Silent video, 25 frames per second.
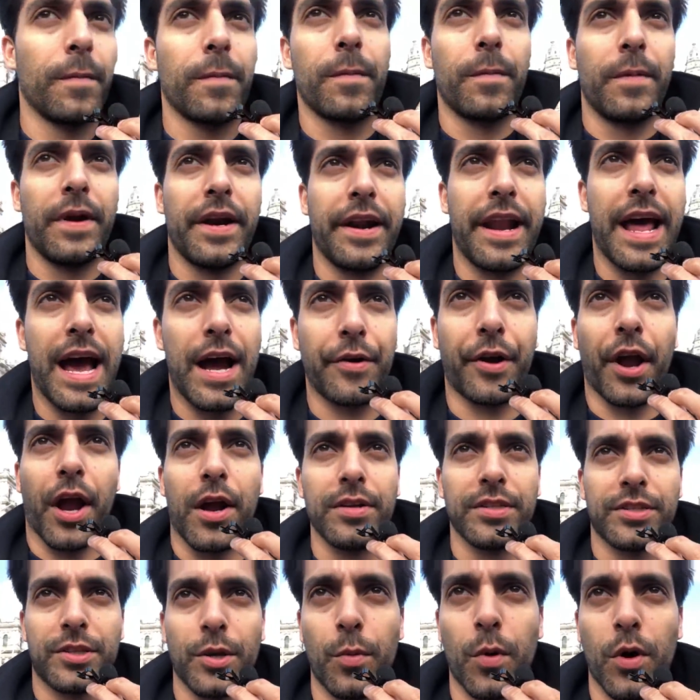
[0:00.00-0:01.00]
we're now
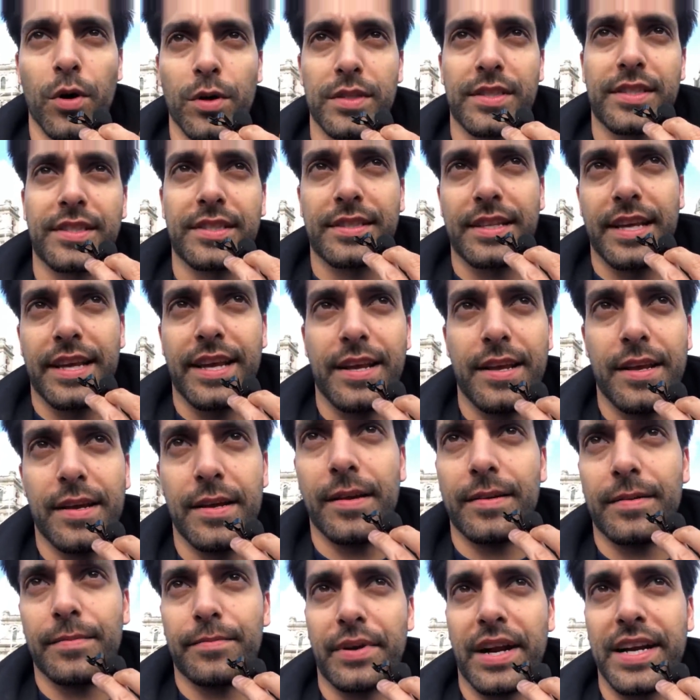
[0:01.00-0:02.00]
going towards the
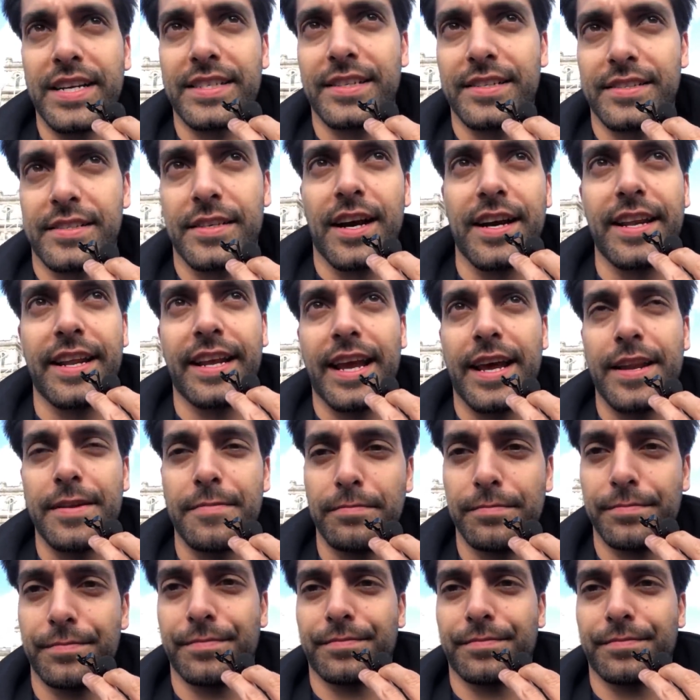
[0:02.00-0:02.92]
Brexit side again.